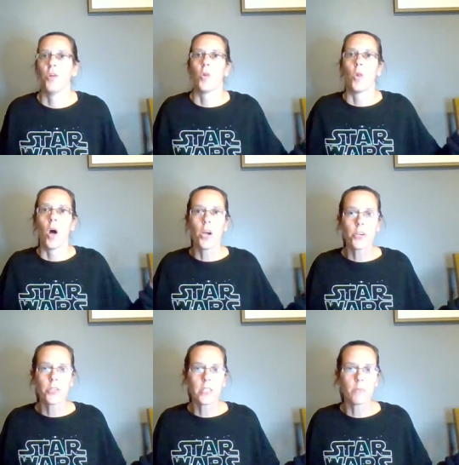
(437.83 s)
The
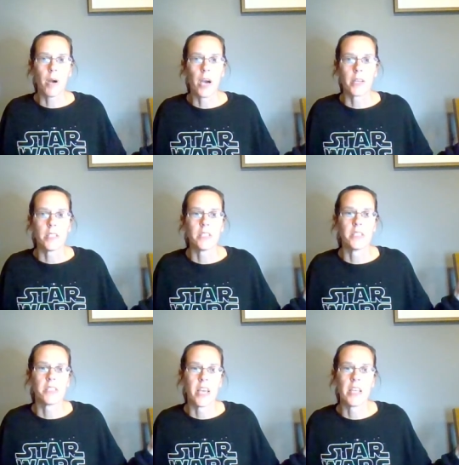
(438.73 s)
longer this body
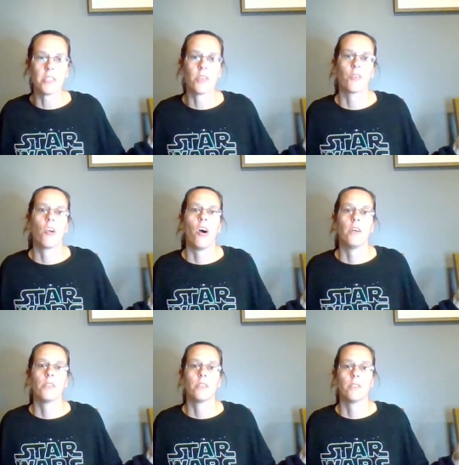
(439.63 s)
stays on the
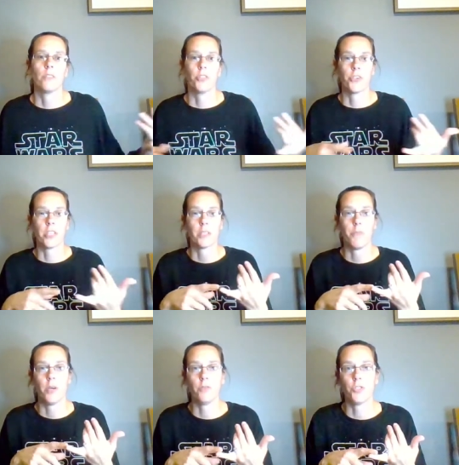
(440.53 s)
cross, you're
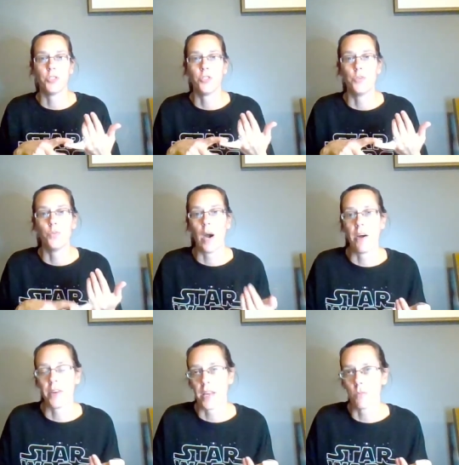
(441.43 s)
exposed to
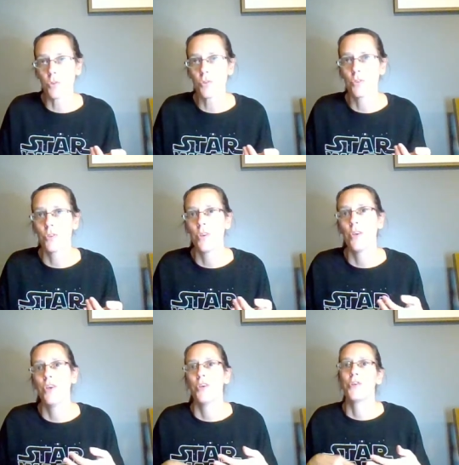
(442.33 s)
wild animals,
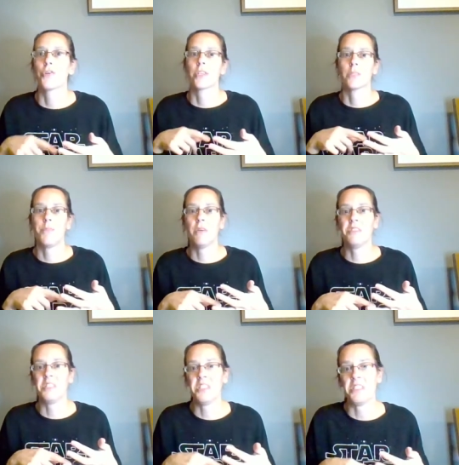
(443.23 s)
you're
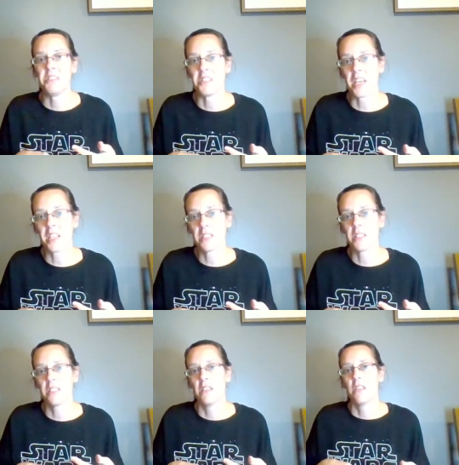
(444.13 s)
exposed to
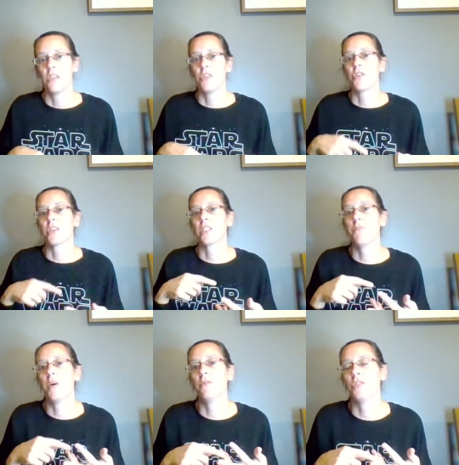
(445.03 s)
insects, you're
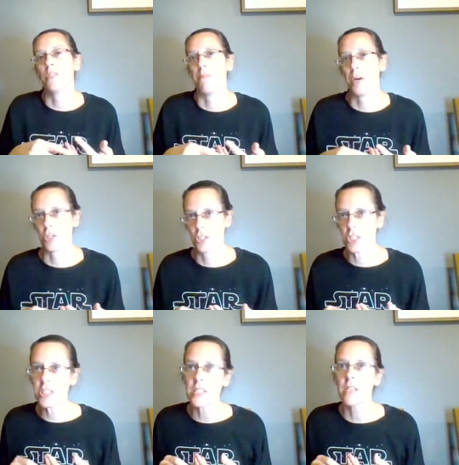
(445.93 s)
exposed to
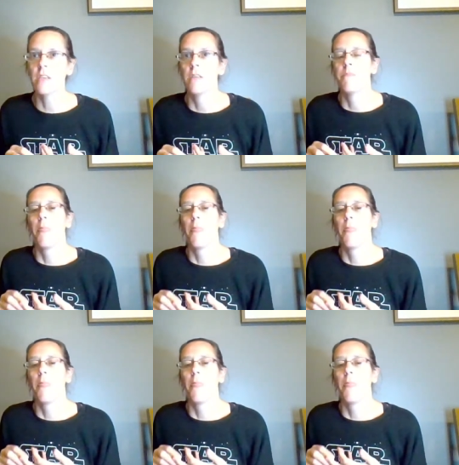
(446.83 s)
birds.